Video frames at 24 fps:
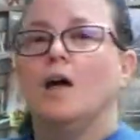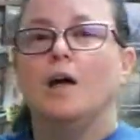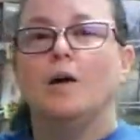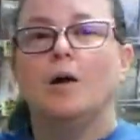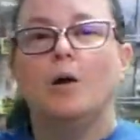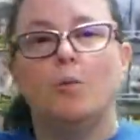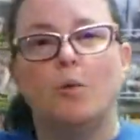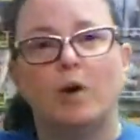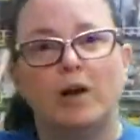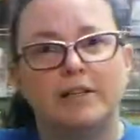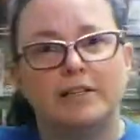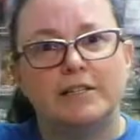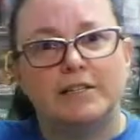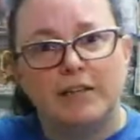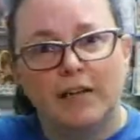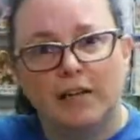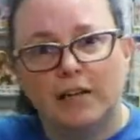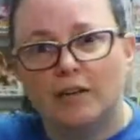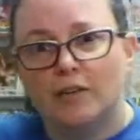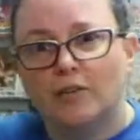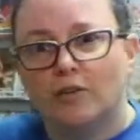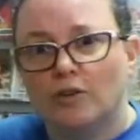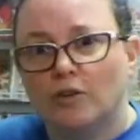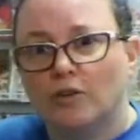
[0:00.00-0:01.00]

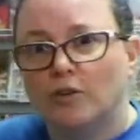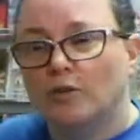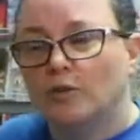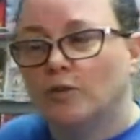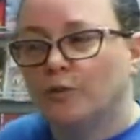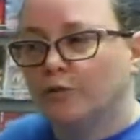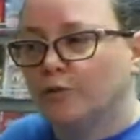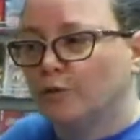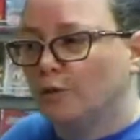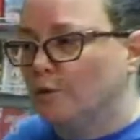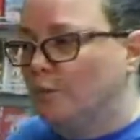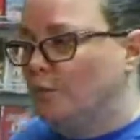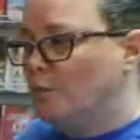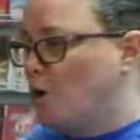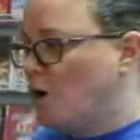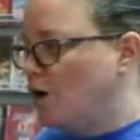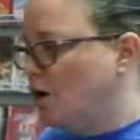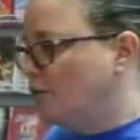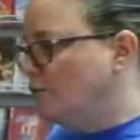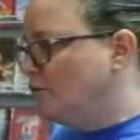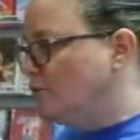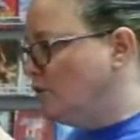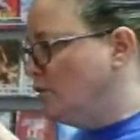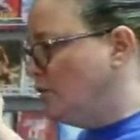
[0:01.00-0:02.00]
Wednesdays is for
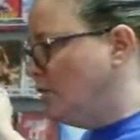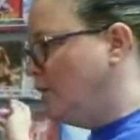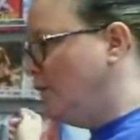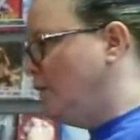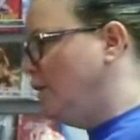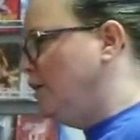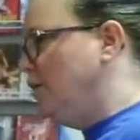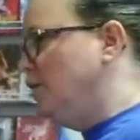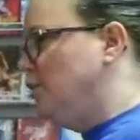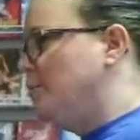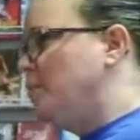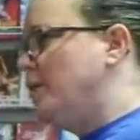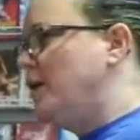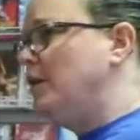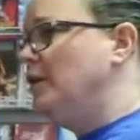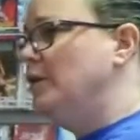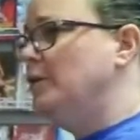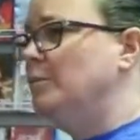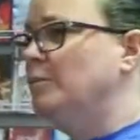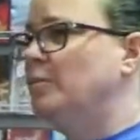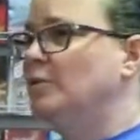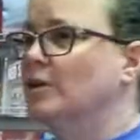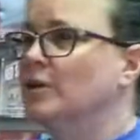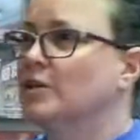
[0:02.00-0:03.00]
Marvel and the
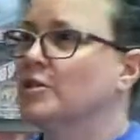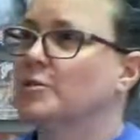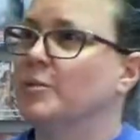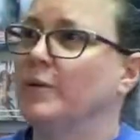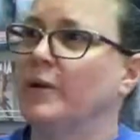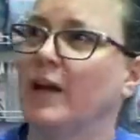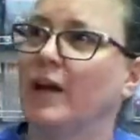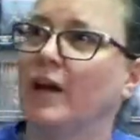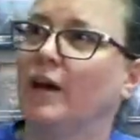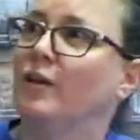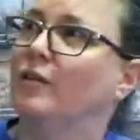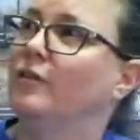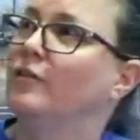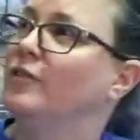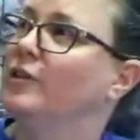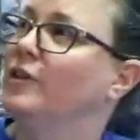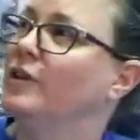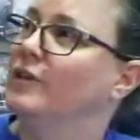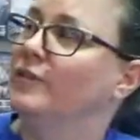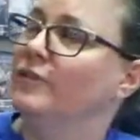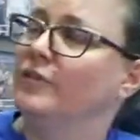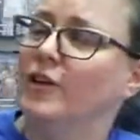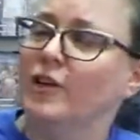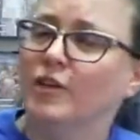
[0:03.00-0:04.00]
independent books. We have
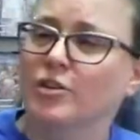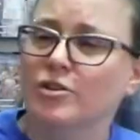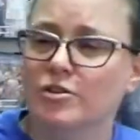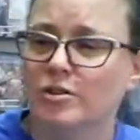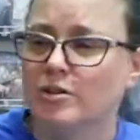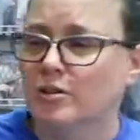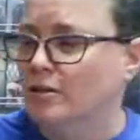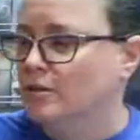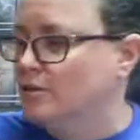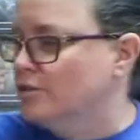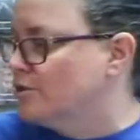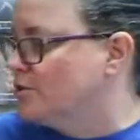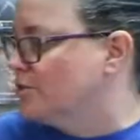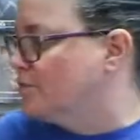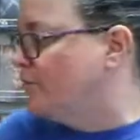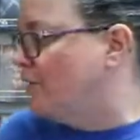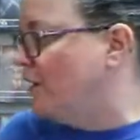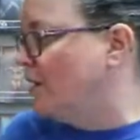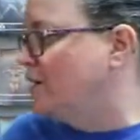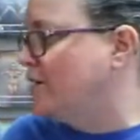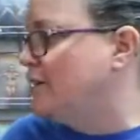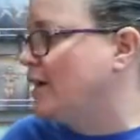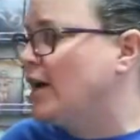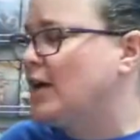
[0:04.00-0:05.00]
the Avengers,
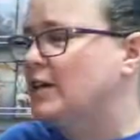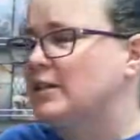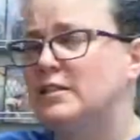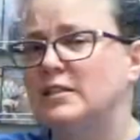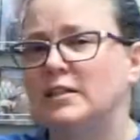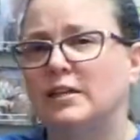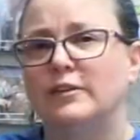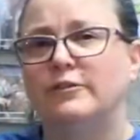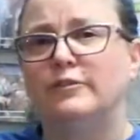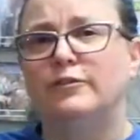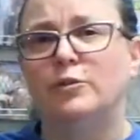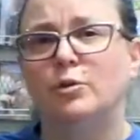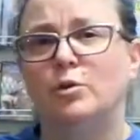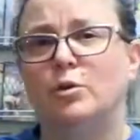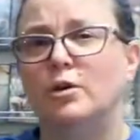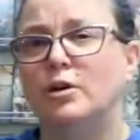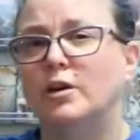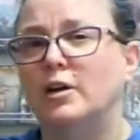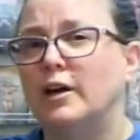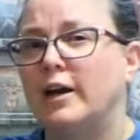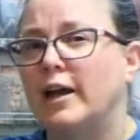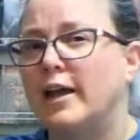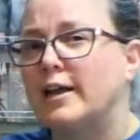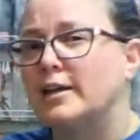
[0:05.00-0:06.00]
Fantastic
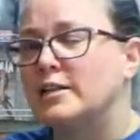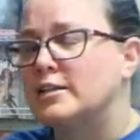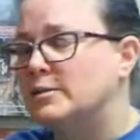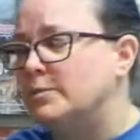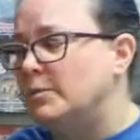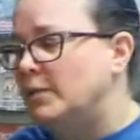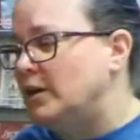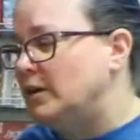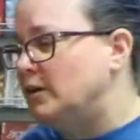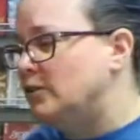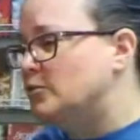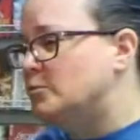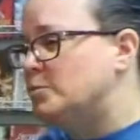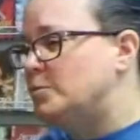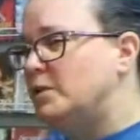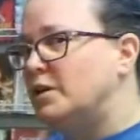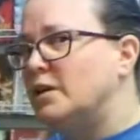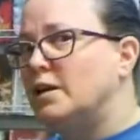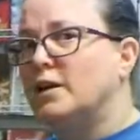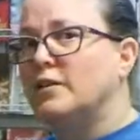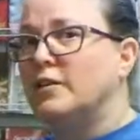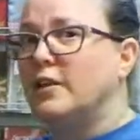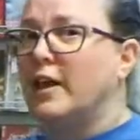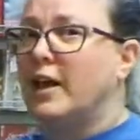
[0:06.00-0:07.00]
Four, X-Men is
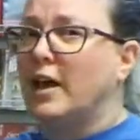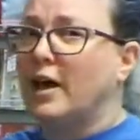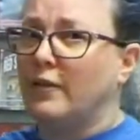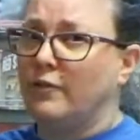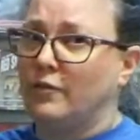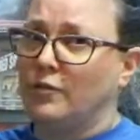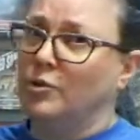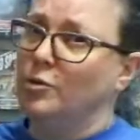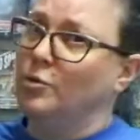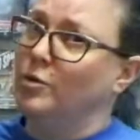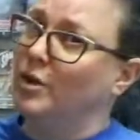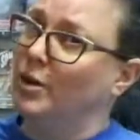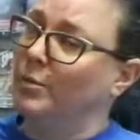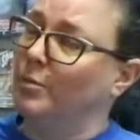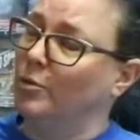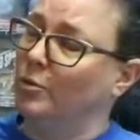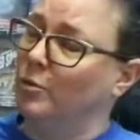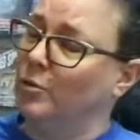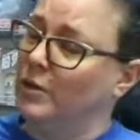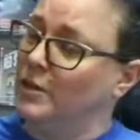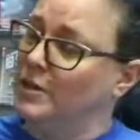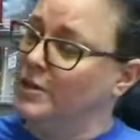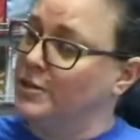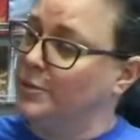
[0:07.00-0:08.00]
big. They have new
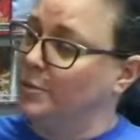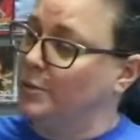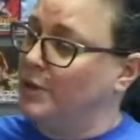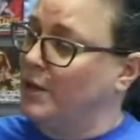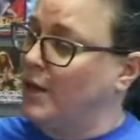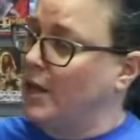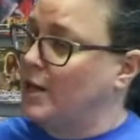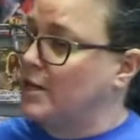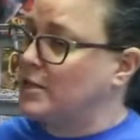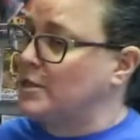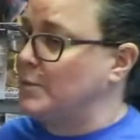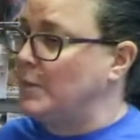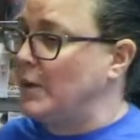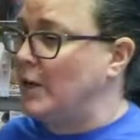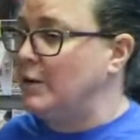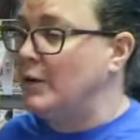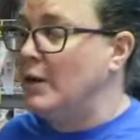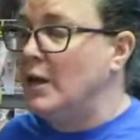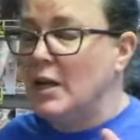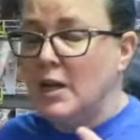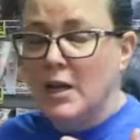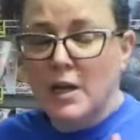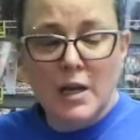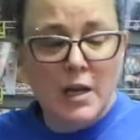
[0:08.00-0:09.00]
#1s with
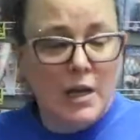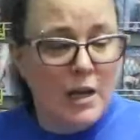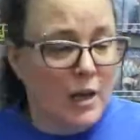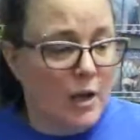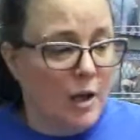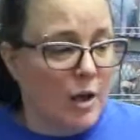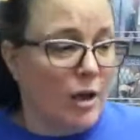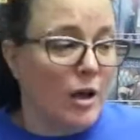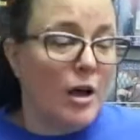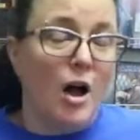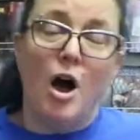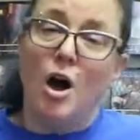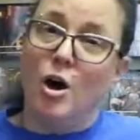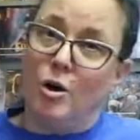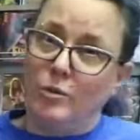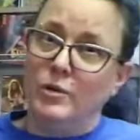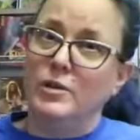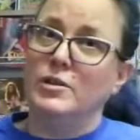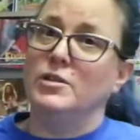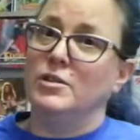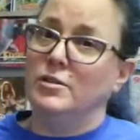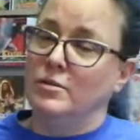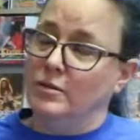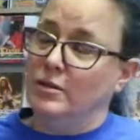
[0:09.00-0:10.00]
X-Men.
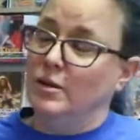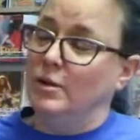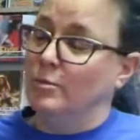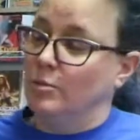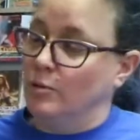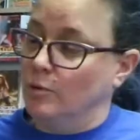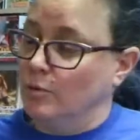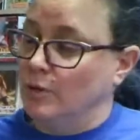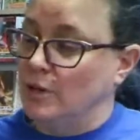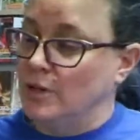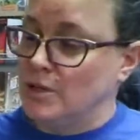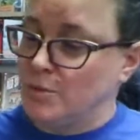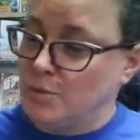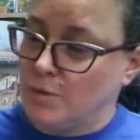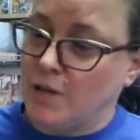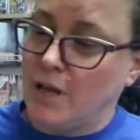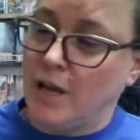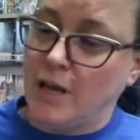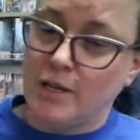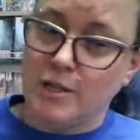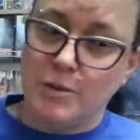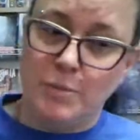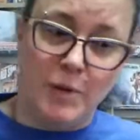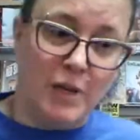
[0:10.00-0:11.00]
Always new #1s with
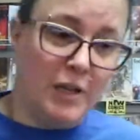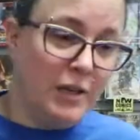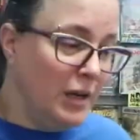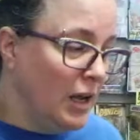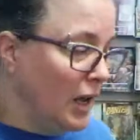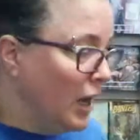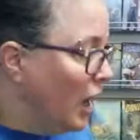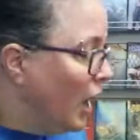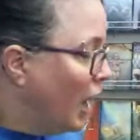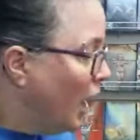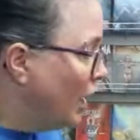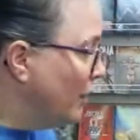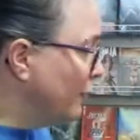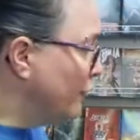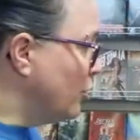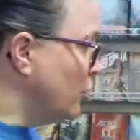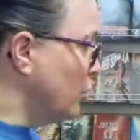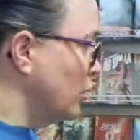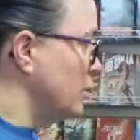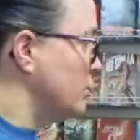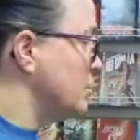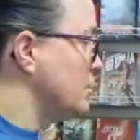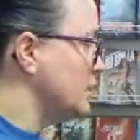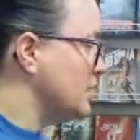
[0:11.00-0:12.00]
X-Men. And of
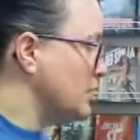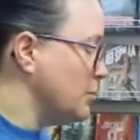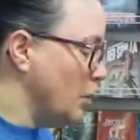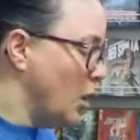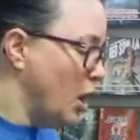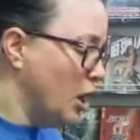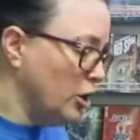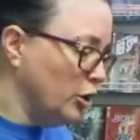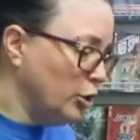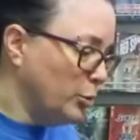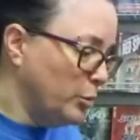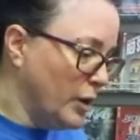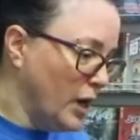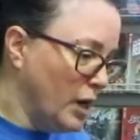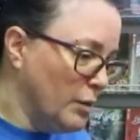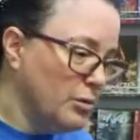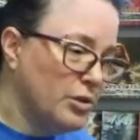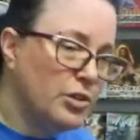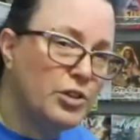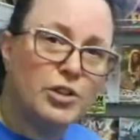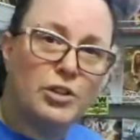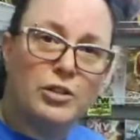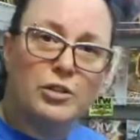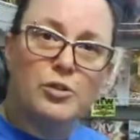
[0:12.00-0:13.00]
course the smaller
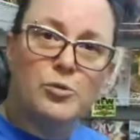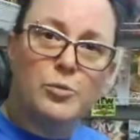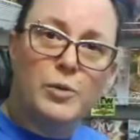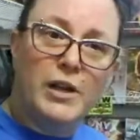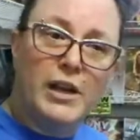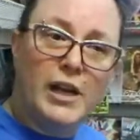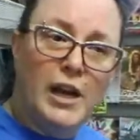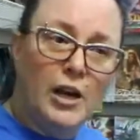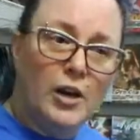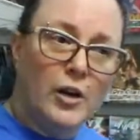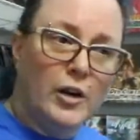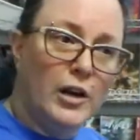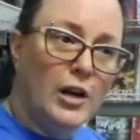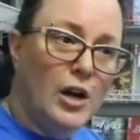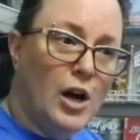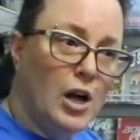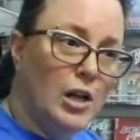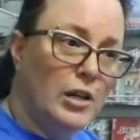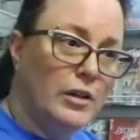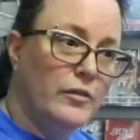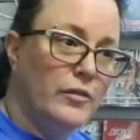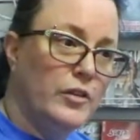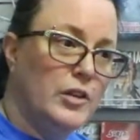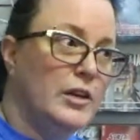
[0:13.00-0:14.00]
publishers, we carry
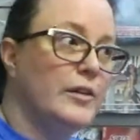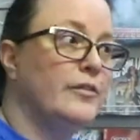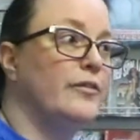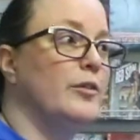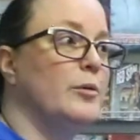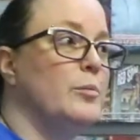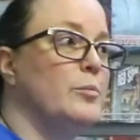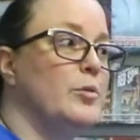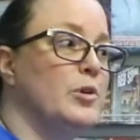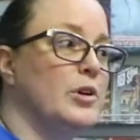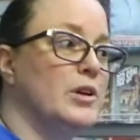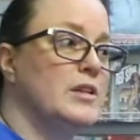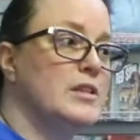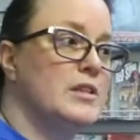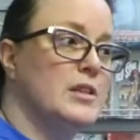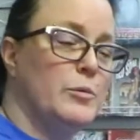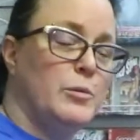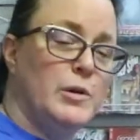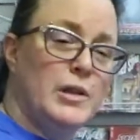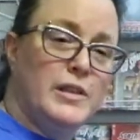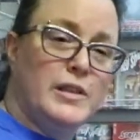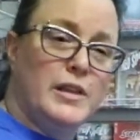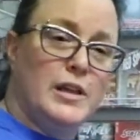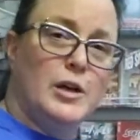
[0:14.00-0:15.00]
all of the different books that
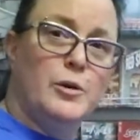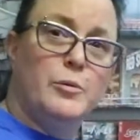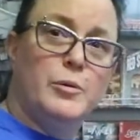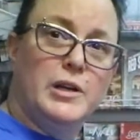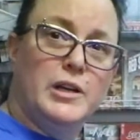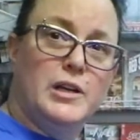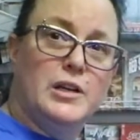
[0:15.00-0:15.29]
we think